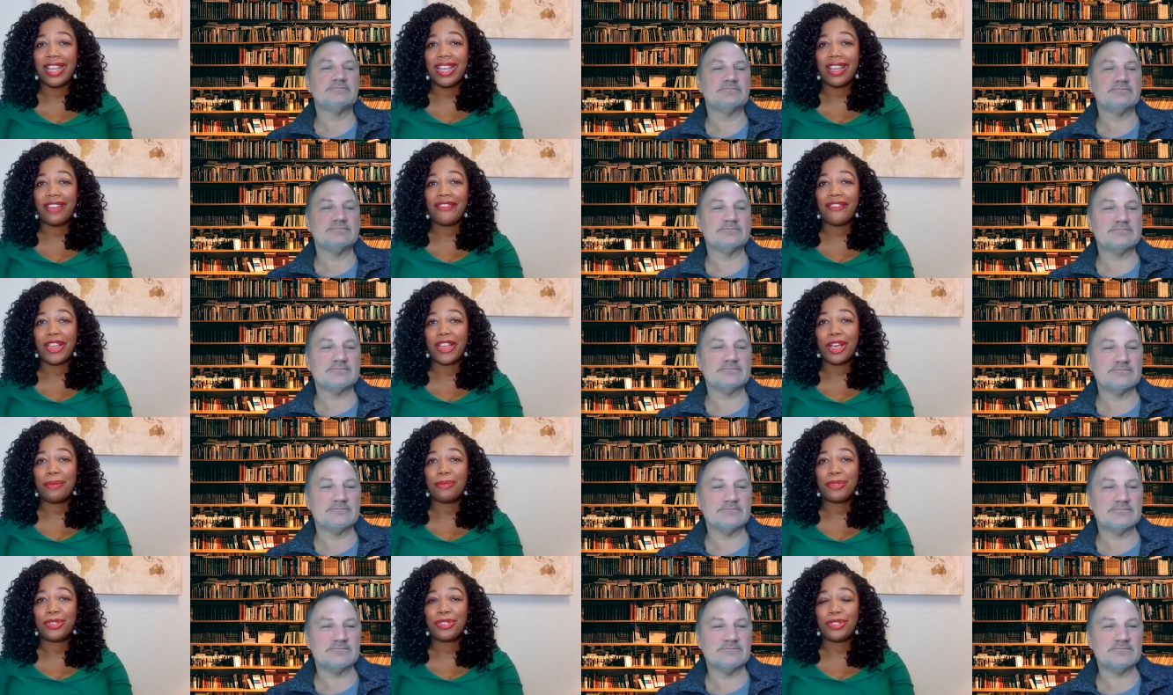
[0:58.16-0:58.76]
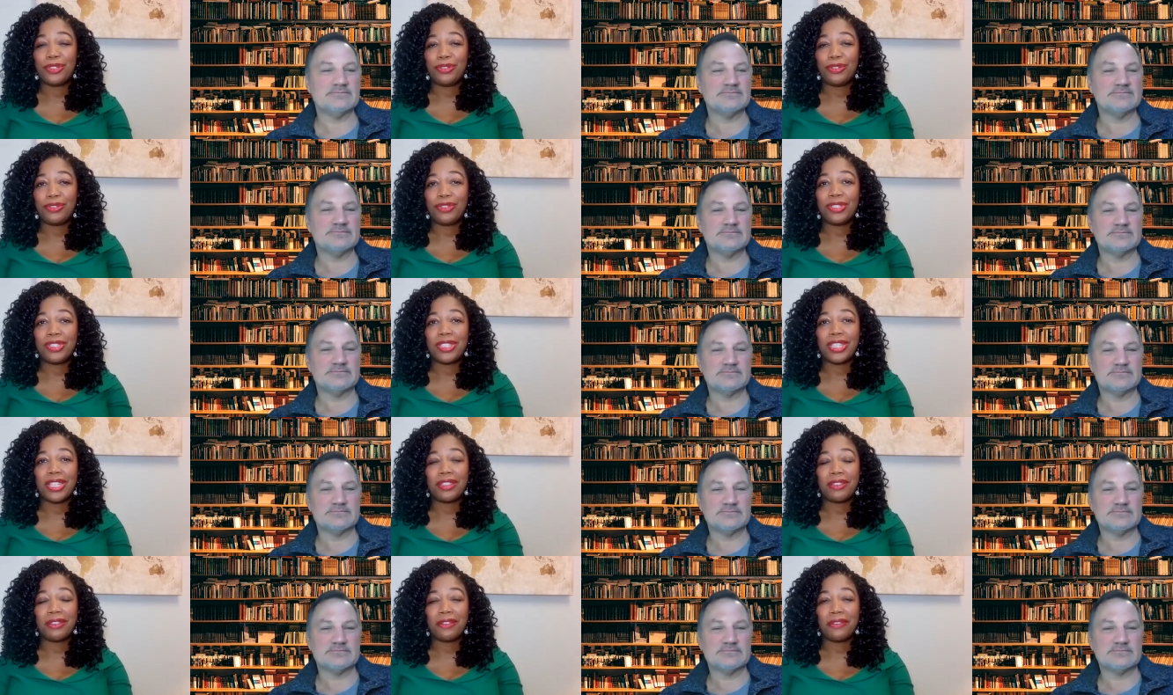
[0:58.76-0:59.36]
Speaker 1: I've helped
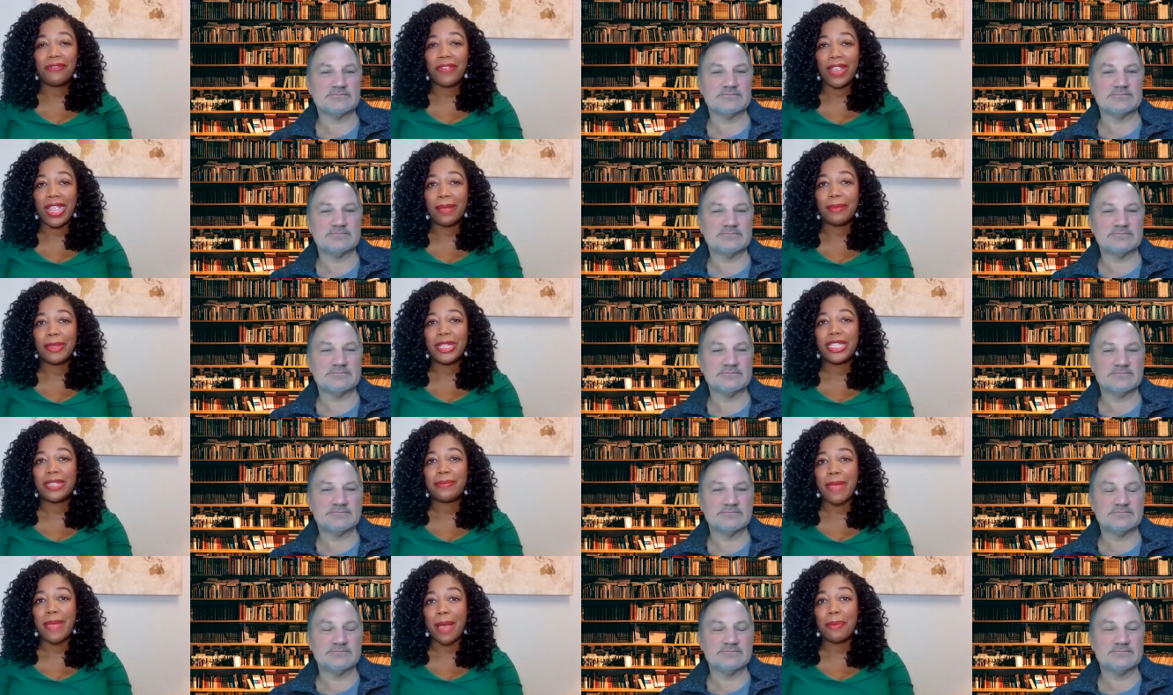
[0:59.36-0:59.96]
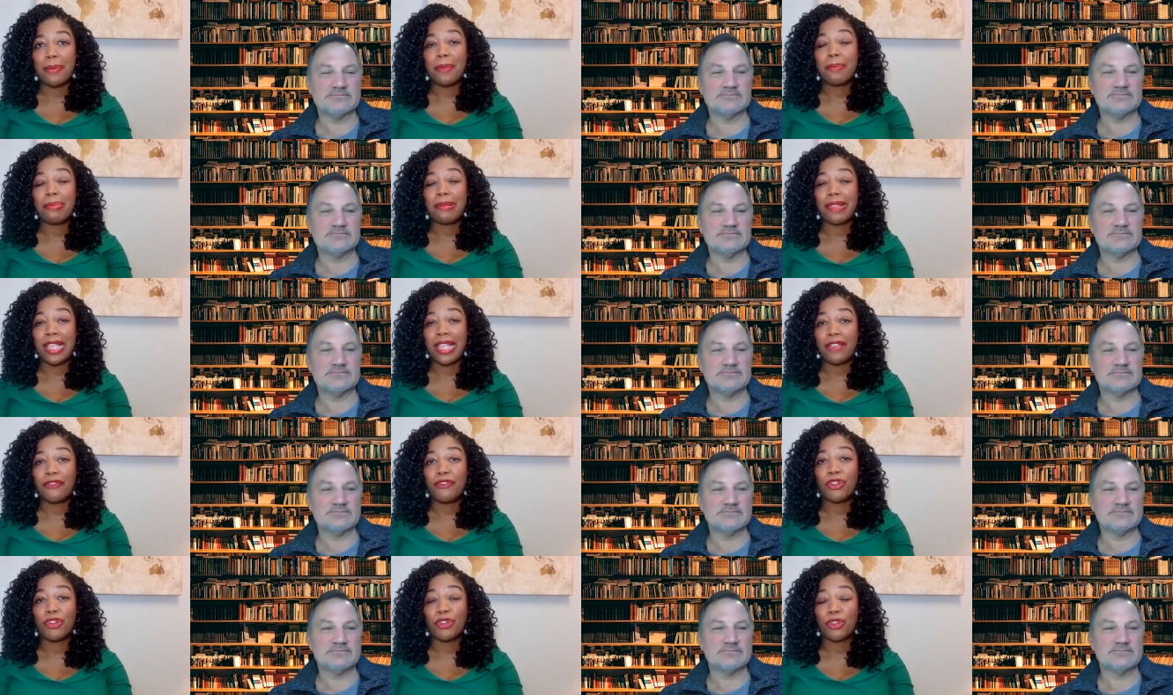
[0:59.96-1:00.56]
students and their families map a
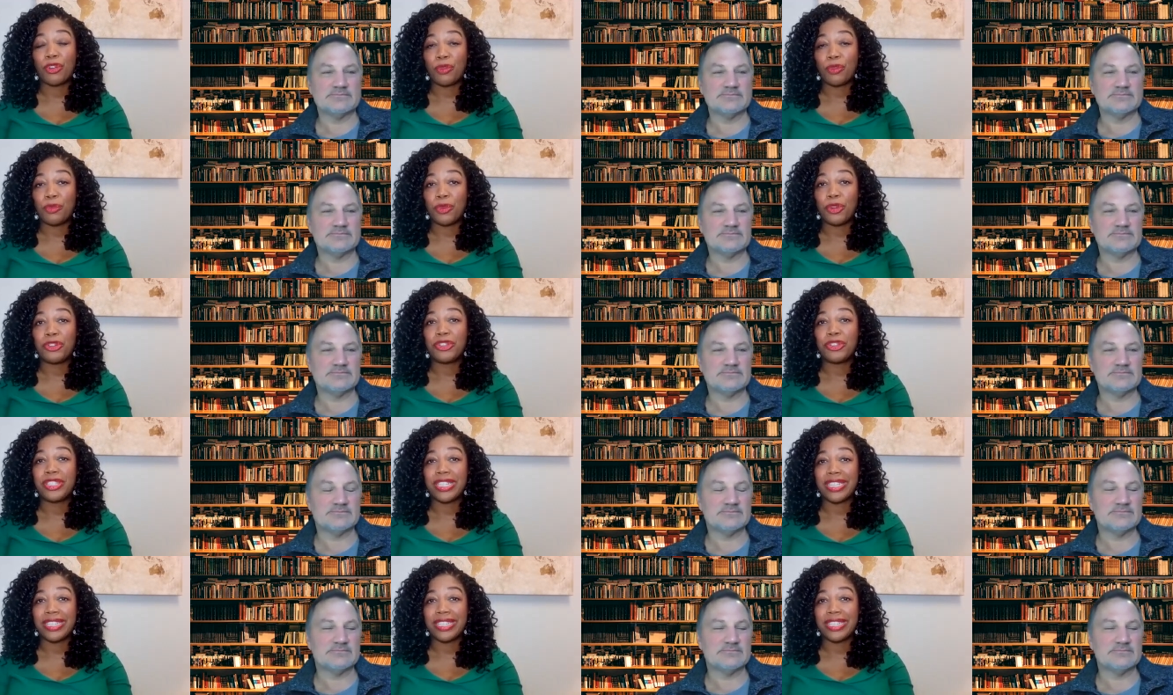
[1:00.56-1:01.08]
plan for career